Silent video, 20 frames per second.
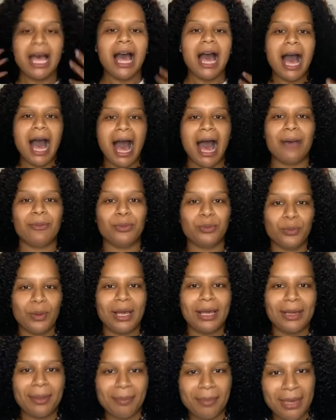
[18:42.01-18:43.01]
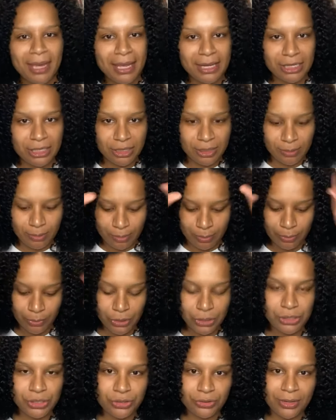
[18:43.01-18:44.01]
I would recommend
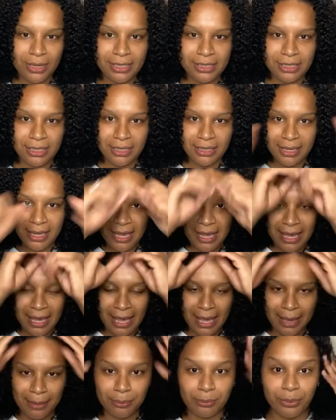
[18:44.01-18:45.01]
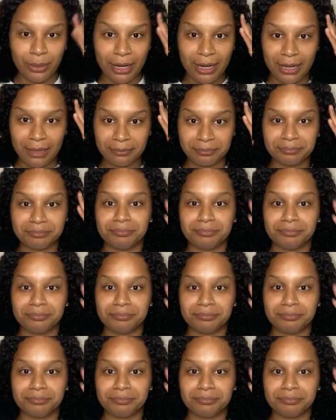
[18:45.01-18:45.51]
moisturizing and braiding.